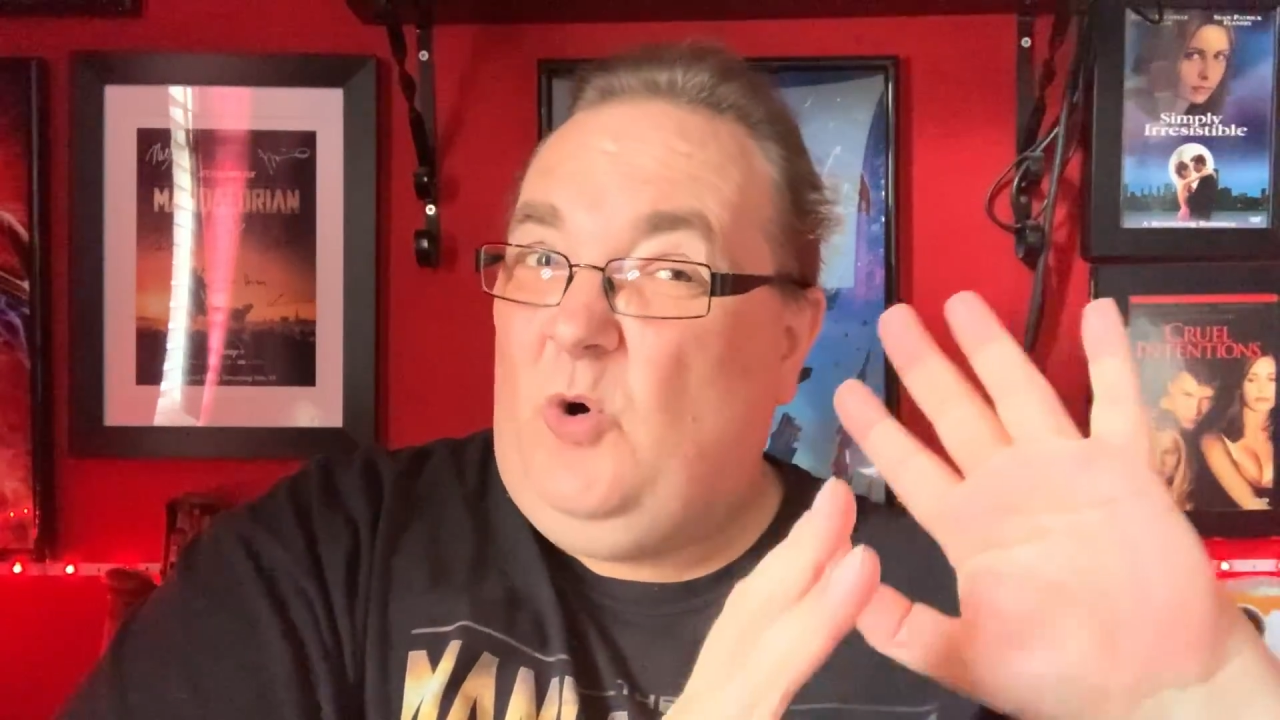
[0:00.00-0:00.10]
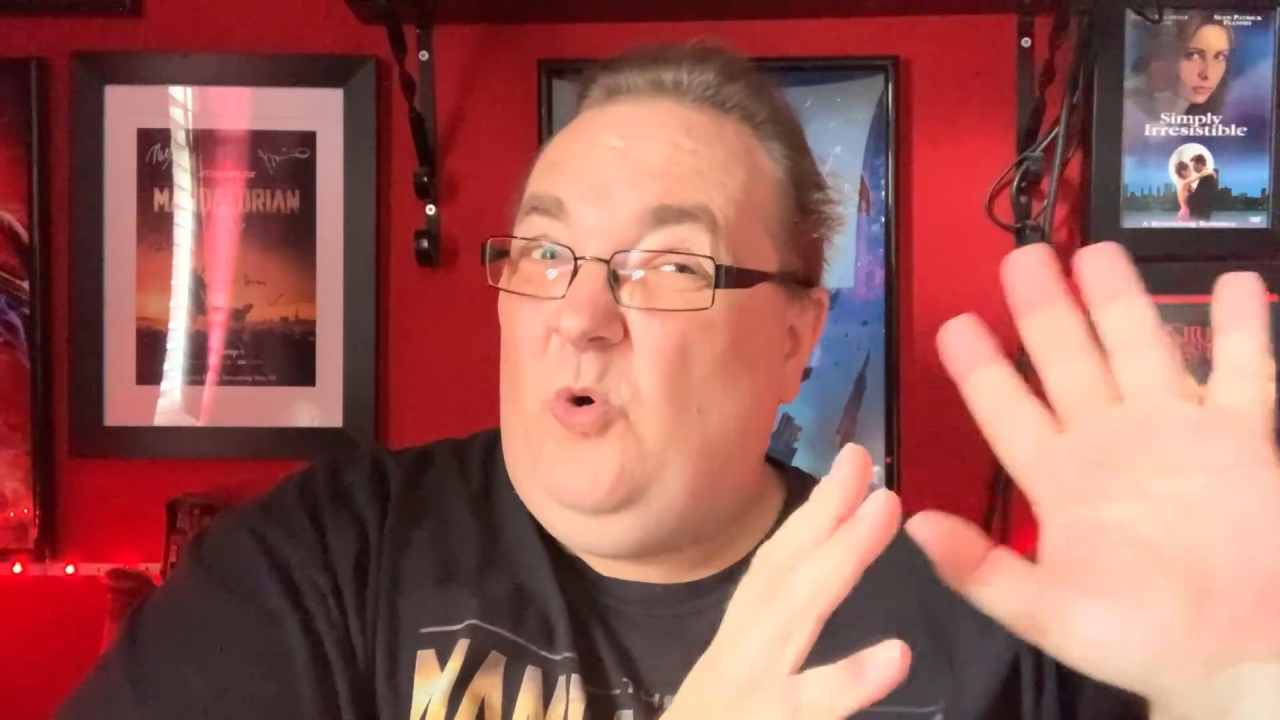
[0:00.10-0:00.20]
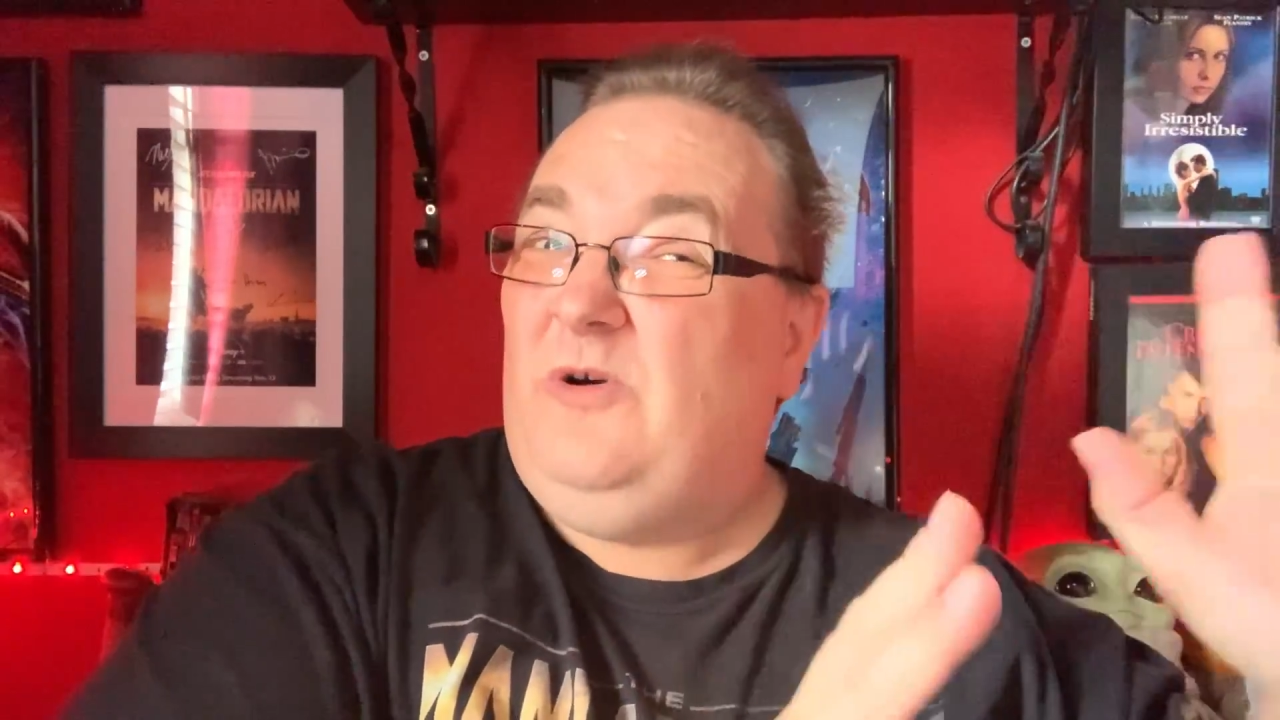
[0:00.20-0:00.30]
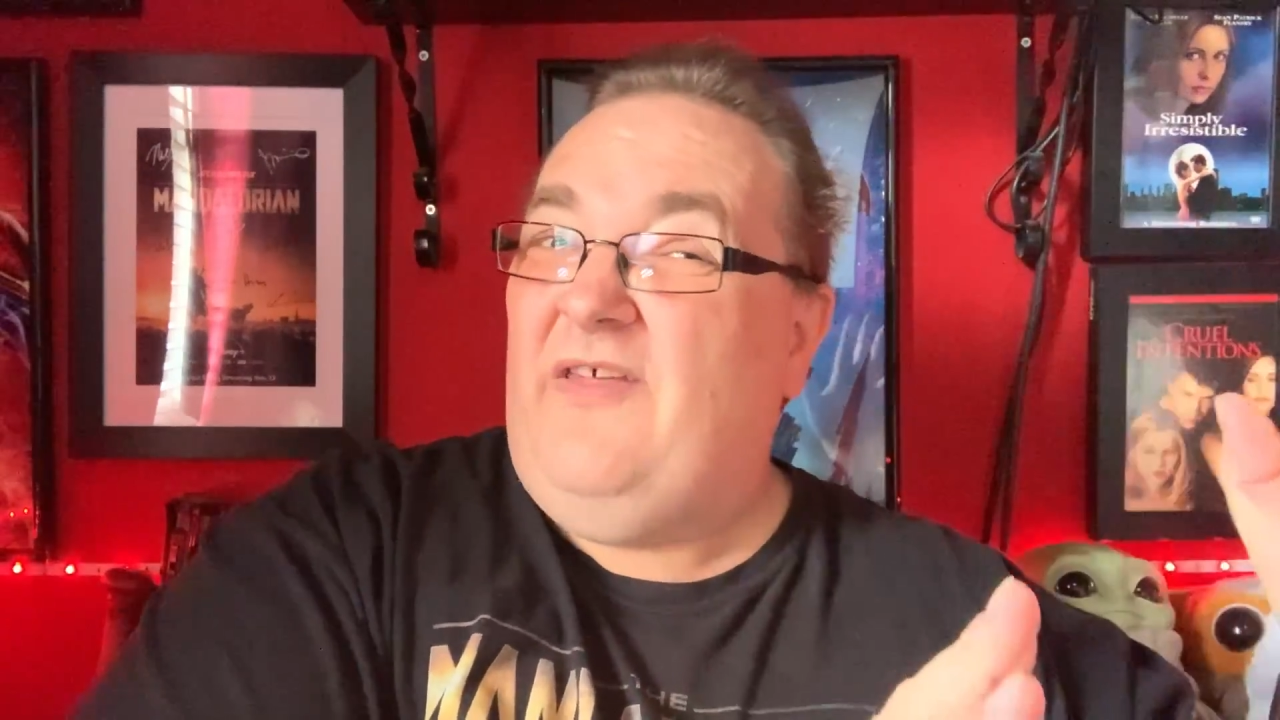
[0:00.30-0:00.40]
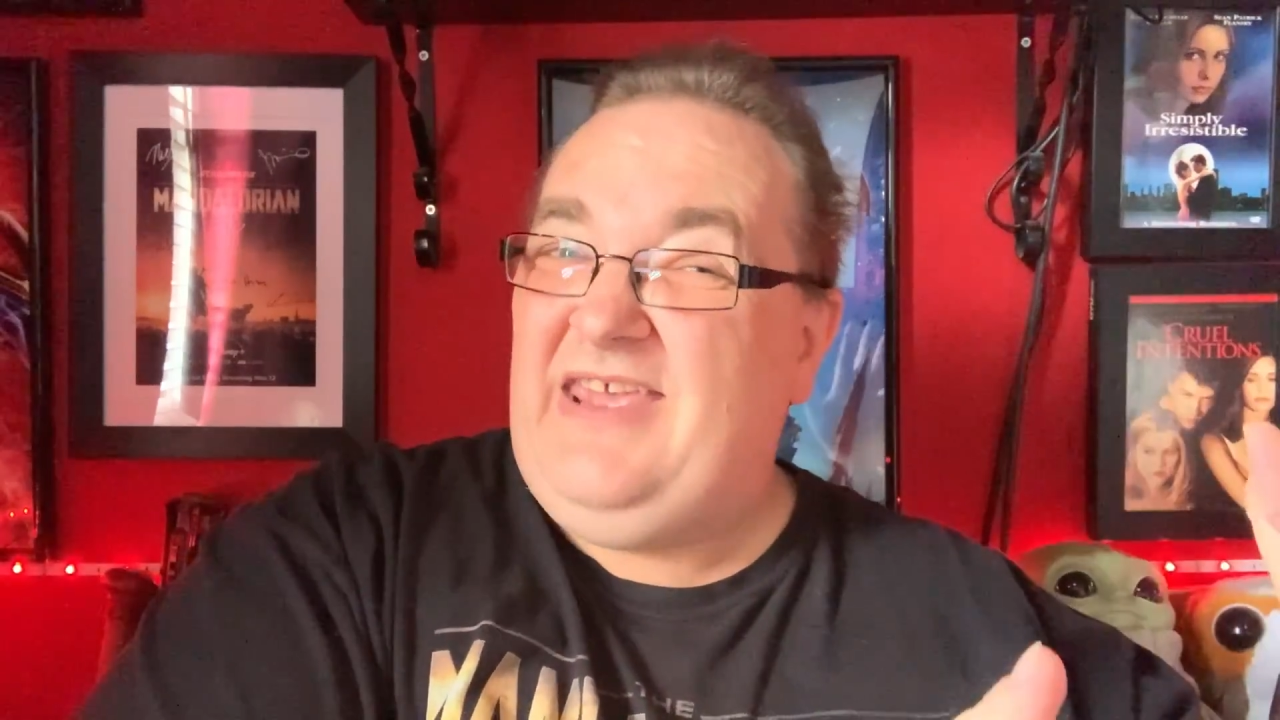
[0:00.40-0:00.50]

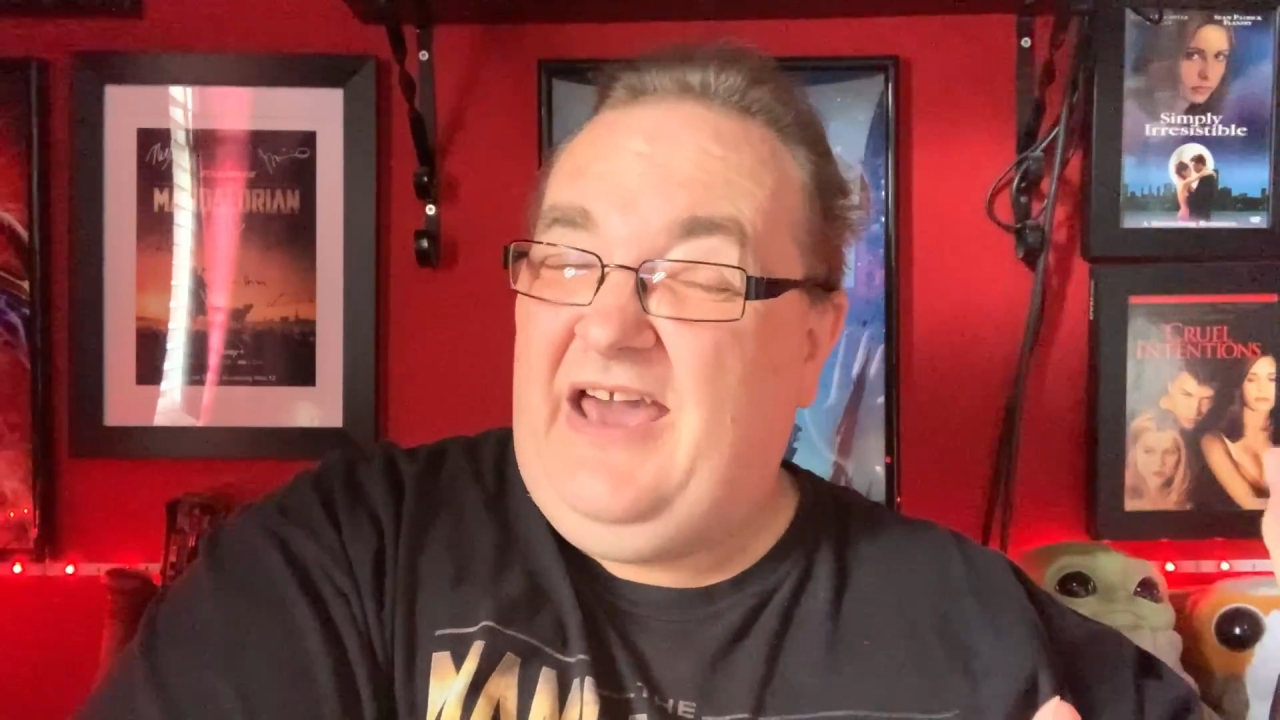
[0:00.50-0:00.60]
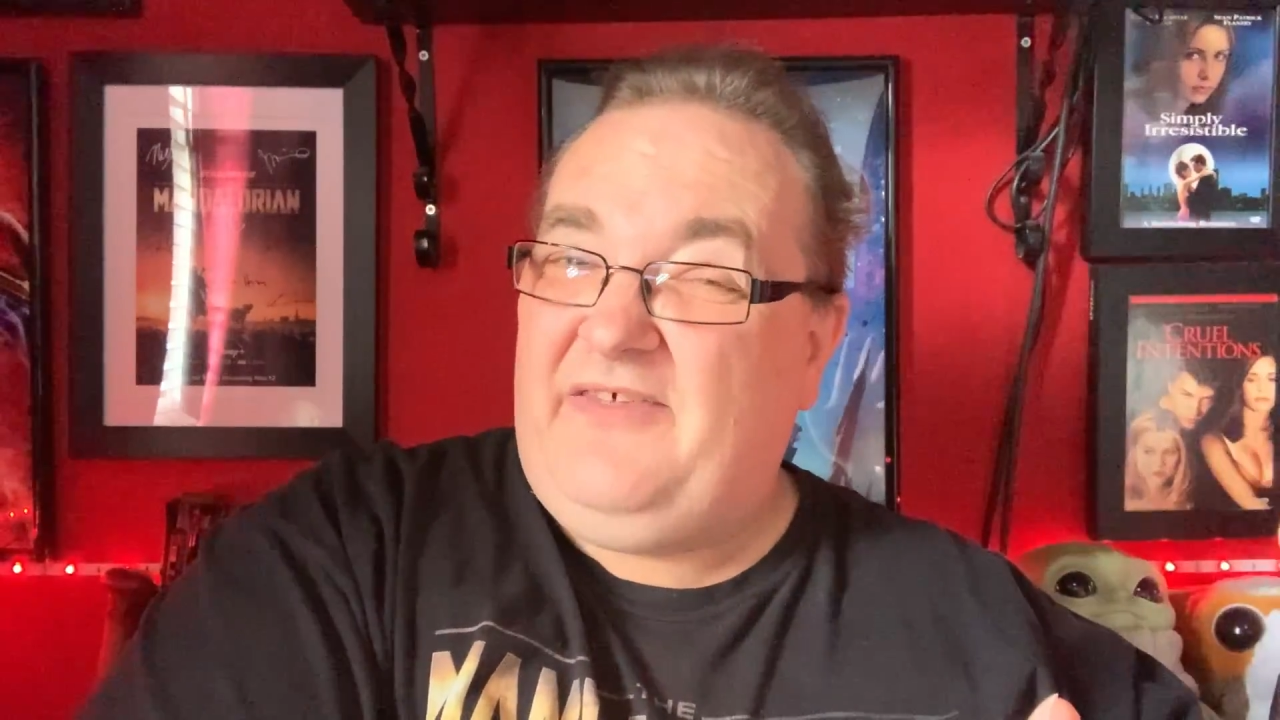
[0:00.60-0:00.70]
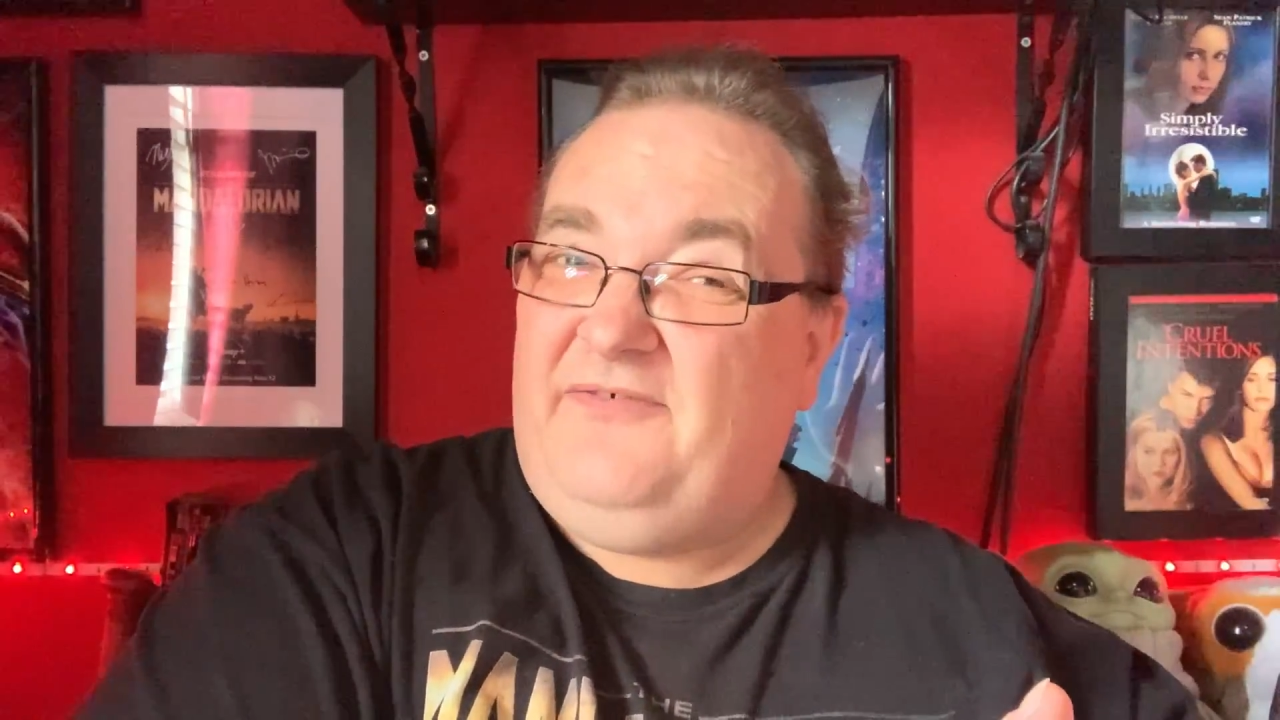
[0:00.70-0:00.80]
all of the other